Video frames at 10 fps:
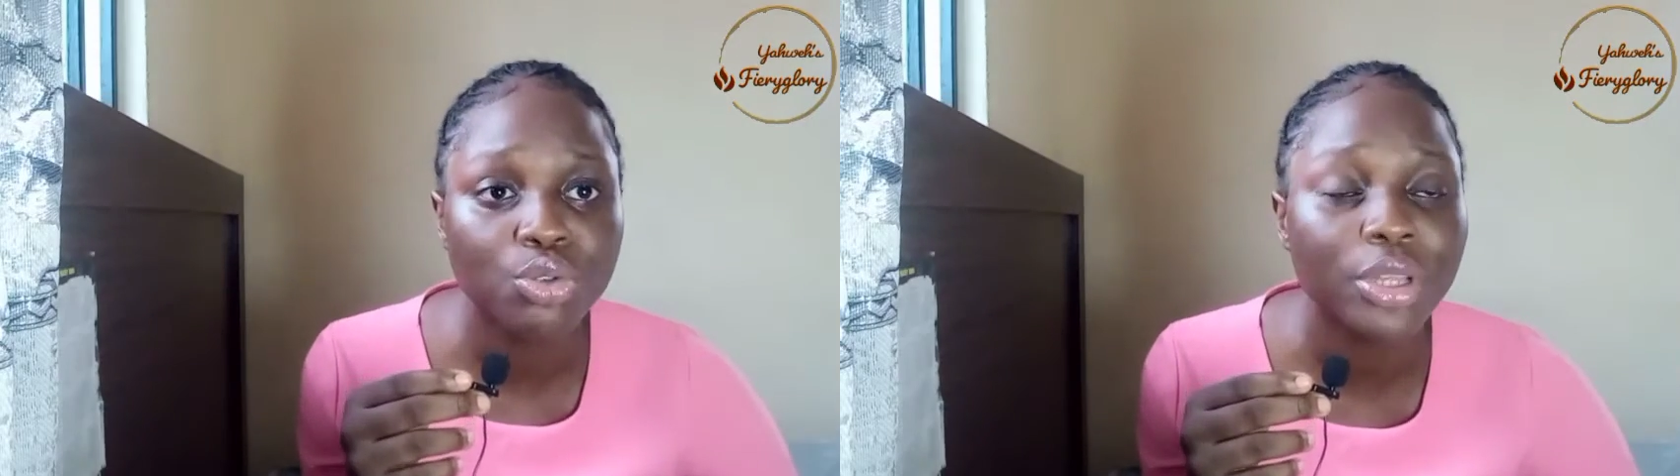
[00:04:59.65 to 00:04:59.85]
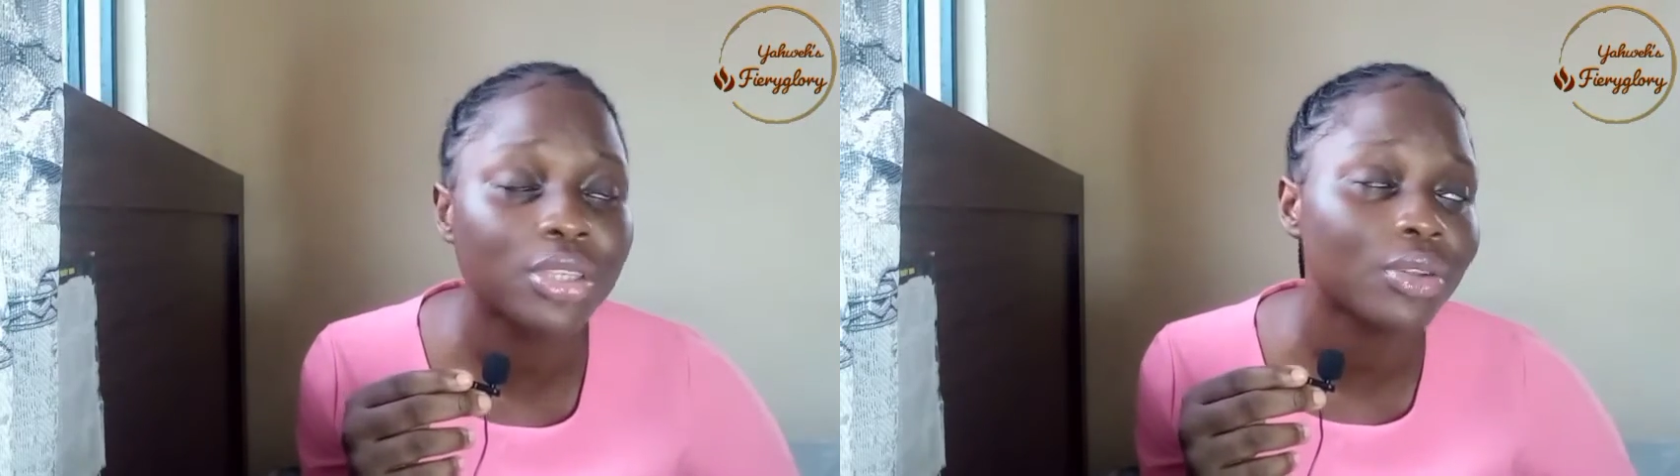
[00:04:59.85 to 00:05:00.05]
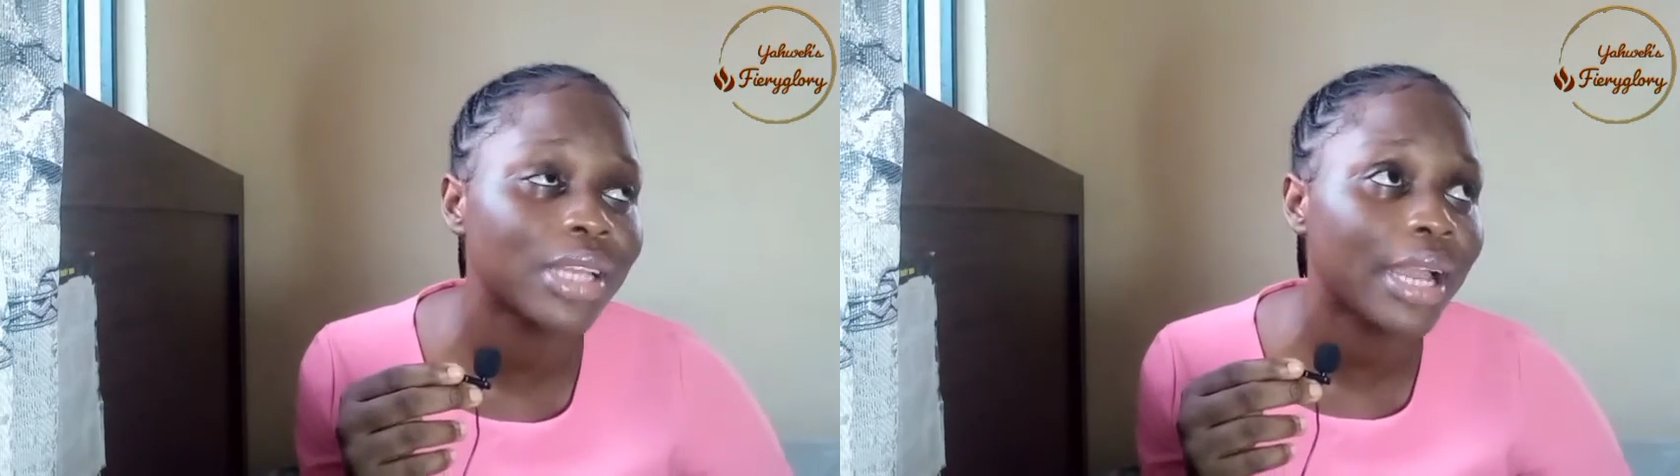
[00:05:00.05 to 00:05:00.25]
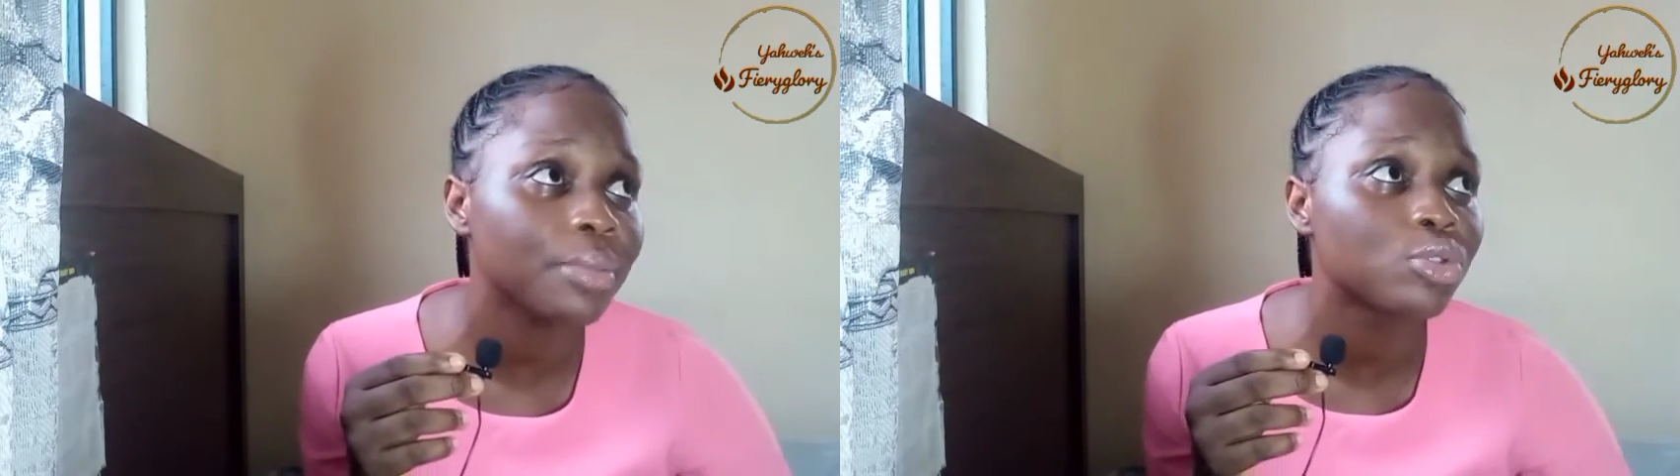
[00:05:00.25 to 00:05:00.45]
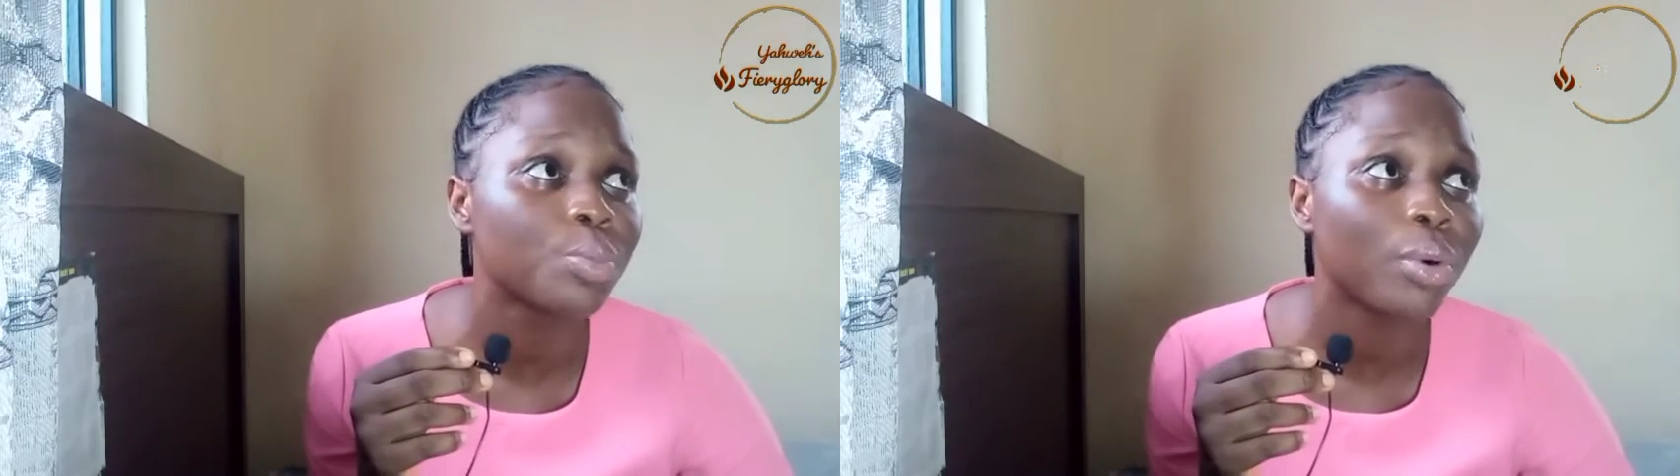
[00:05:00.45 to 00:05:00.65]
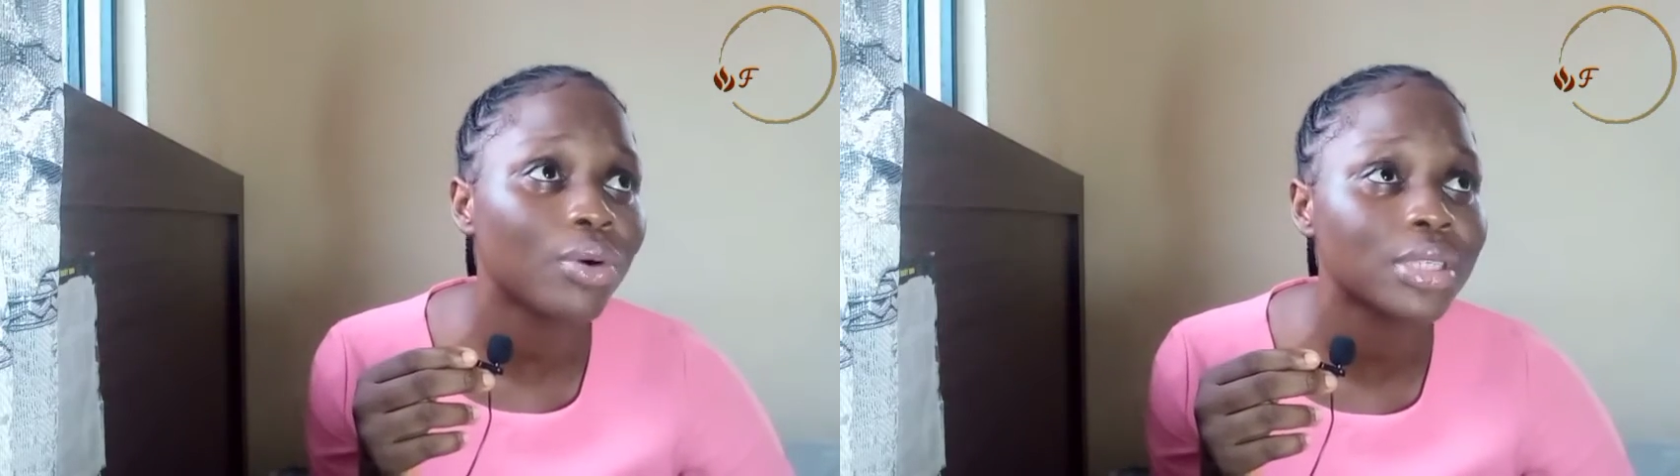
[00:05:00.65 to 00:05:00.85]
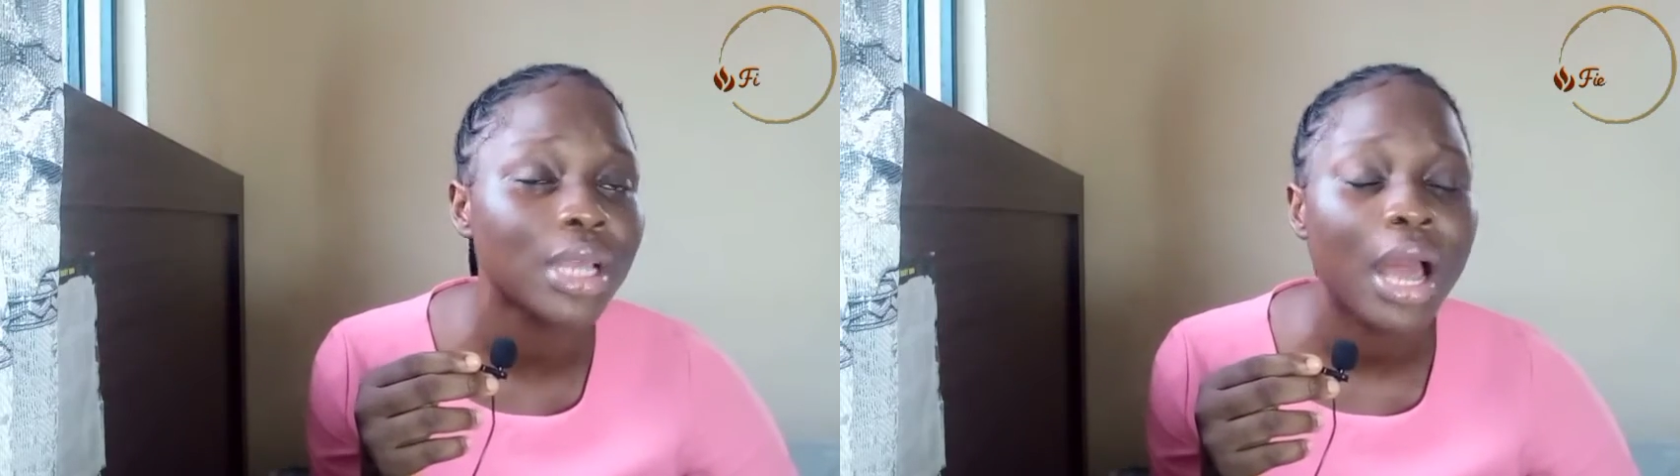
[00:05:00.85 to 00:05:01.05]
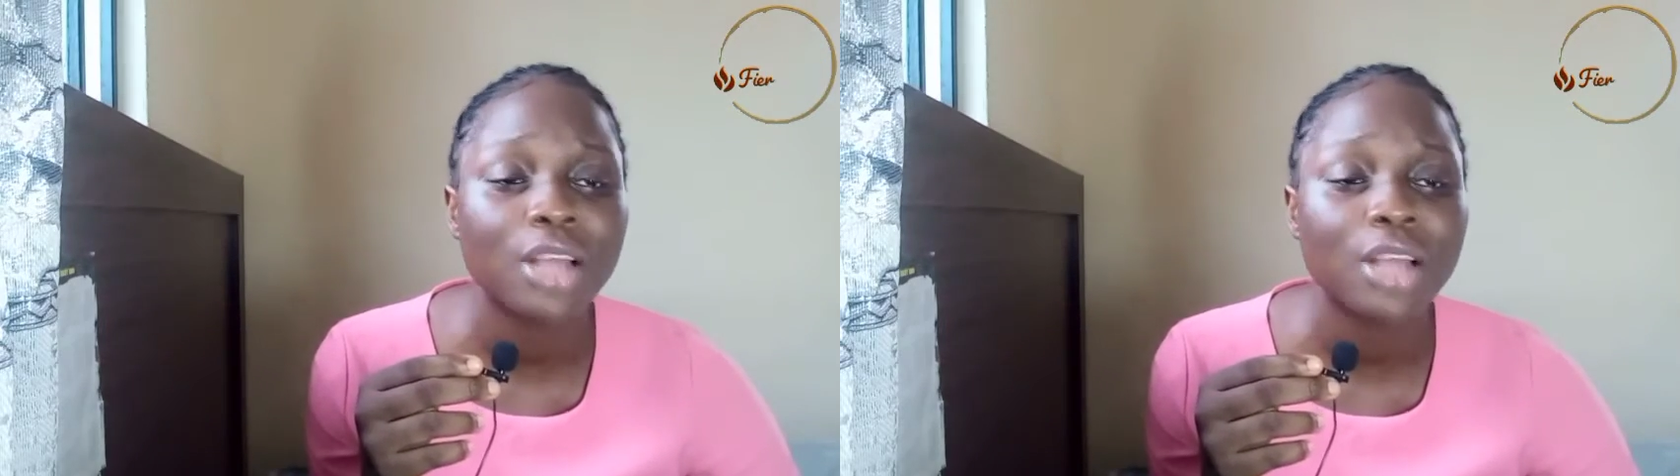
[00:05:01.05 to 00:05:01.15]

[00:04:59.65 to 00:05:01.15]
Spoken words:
So it's your time to pause.